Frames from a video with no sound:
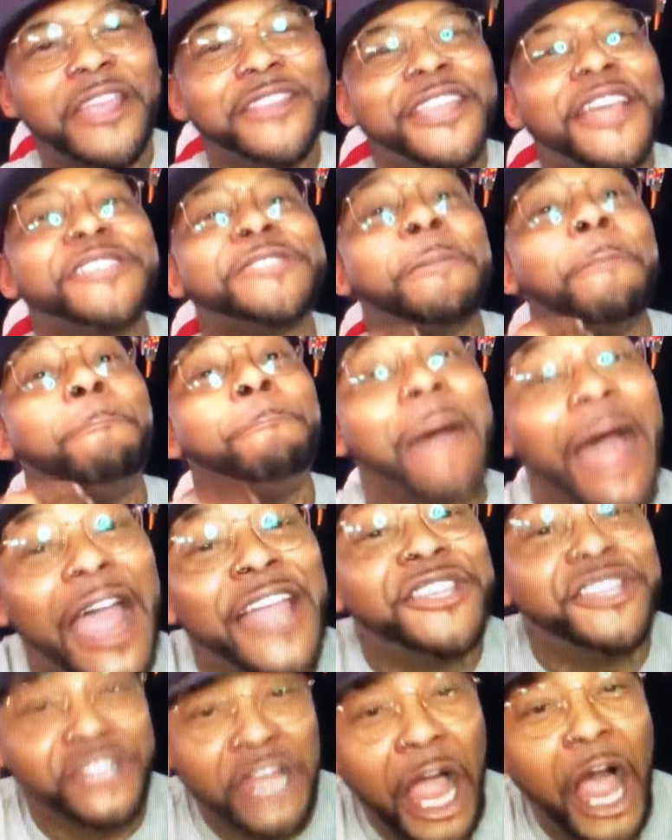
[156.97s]
That's
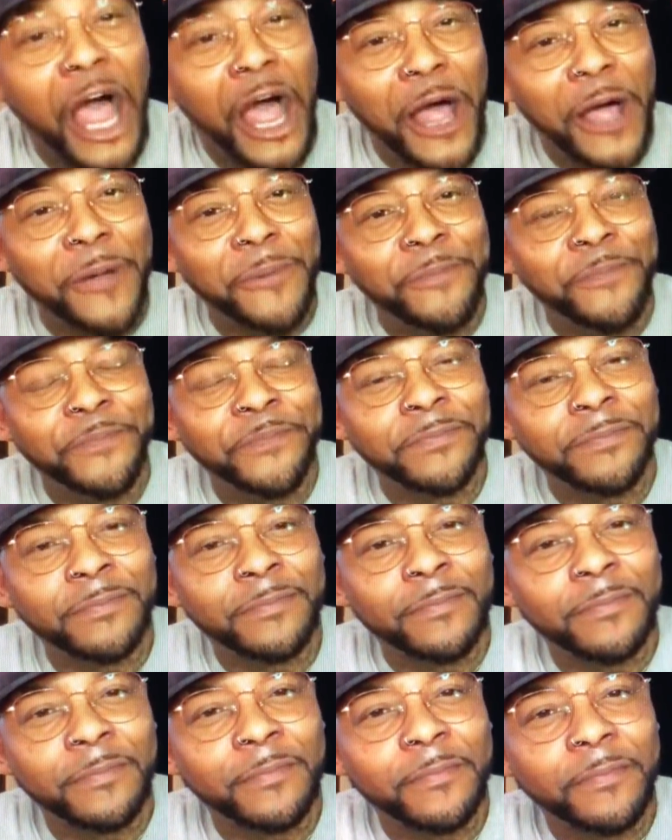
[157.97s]
my job.
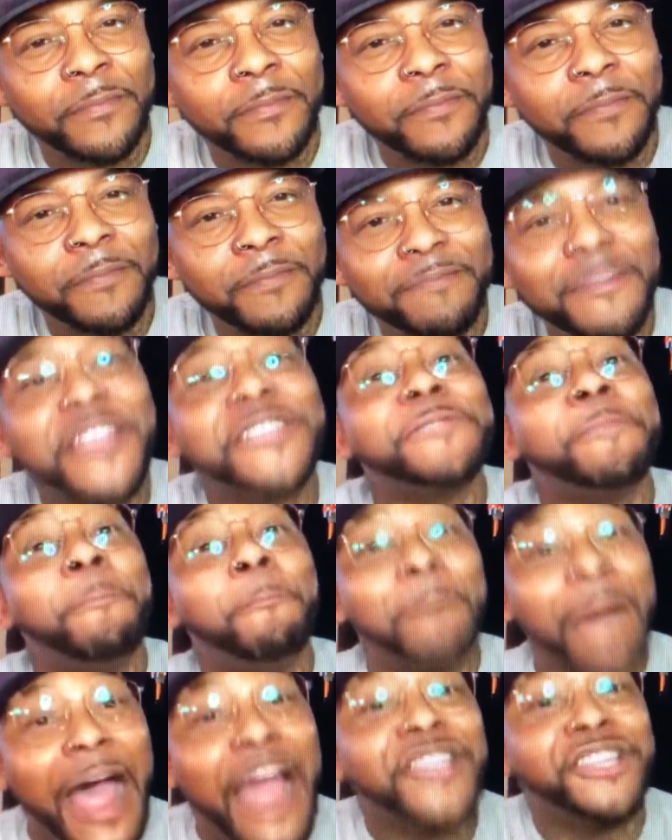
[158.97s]
That's
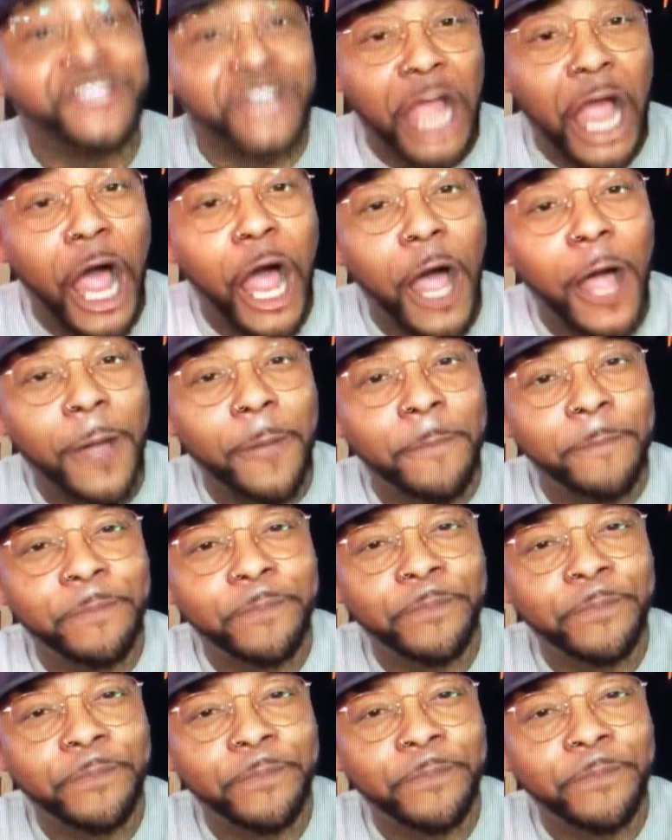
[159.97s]
my job.